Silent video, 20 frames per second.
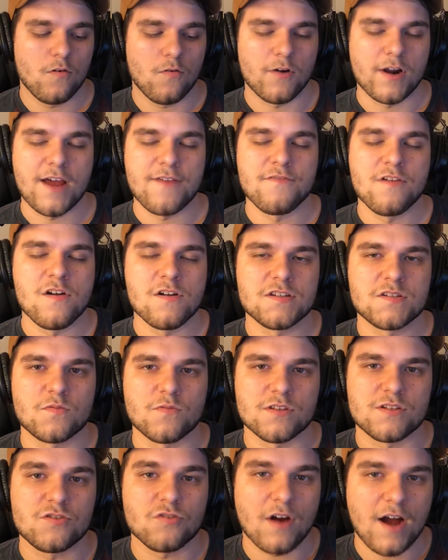What I've noticed
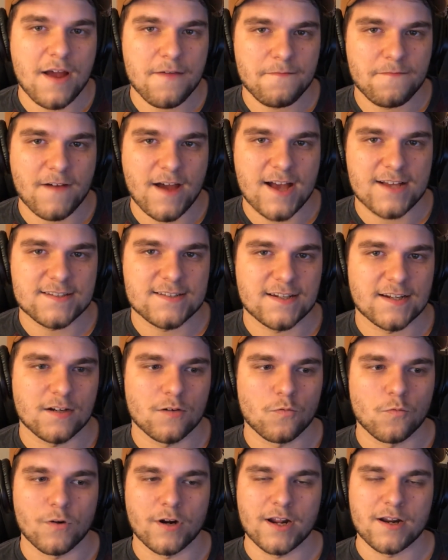with dry fasting,
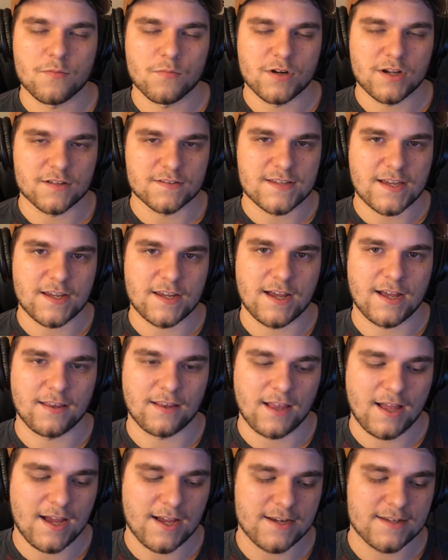and what anybody will tell you
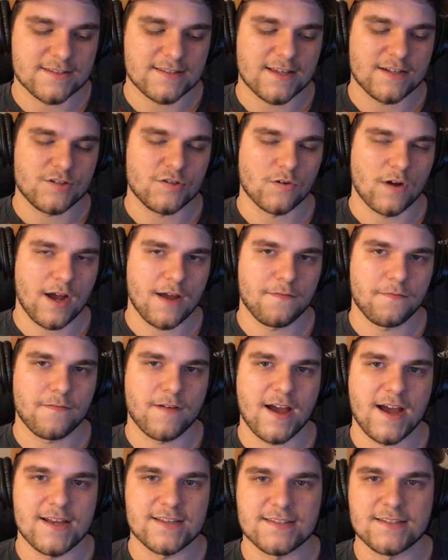online, is that dry
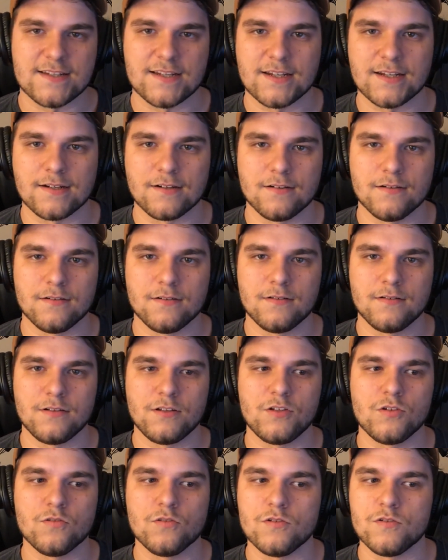fasting,
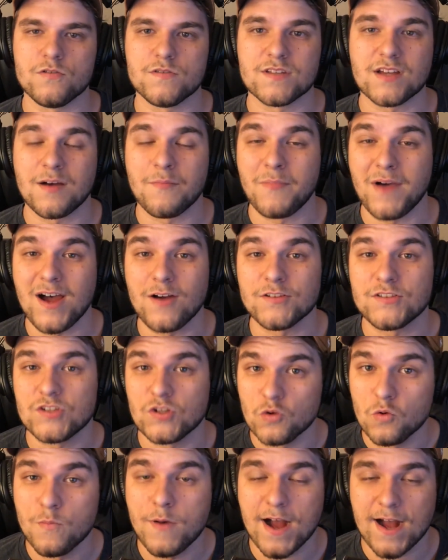you lose about
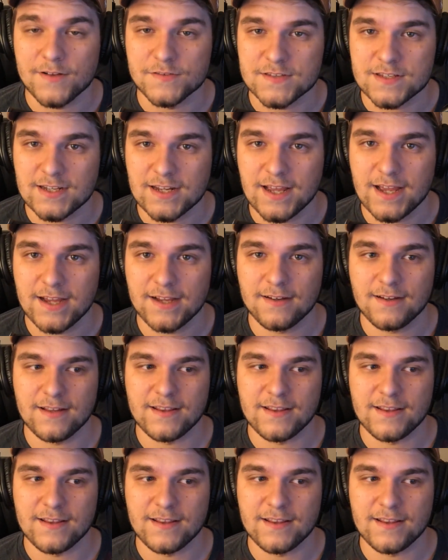2 pounds a day.